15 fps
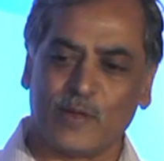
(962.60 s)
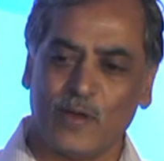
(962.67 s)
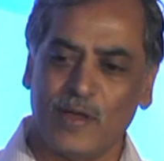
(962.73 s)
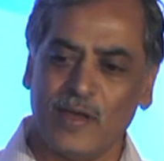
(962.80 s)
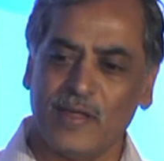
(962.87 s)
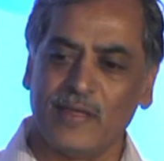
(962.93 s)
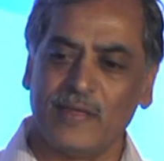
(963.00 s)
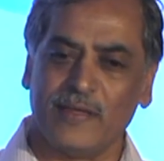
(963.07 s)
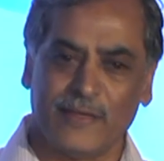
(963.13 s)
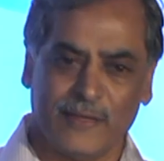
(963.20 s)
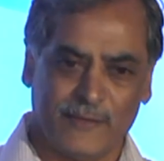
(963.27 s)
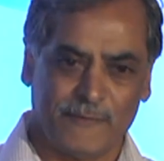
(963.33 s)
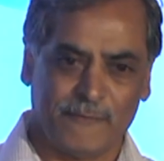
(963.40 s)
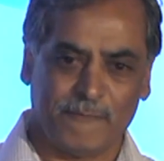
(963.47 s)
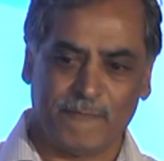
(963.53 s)
called
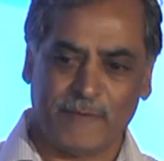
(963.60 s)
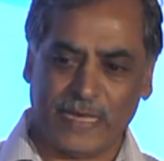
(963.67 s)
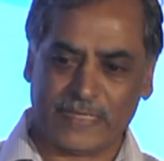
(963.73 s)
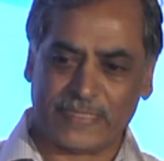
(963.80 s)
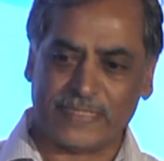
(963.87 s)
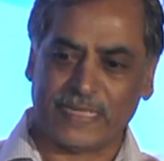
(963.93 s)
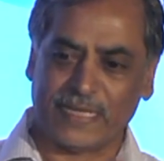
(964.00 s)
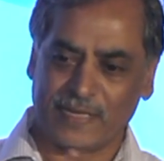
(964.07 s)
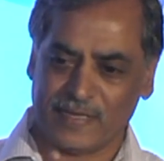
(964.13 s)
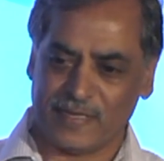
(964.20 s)
waxing.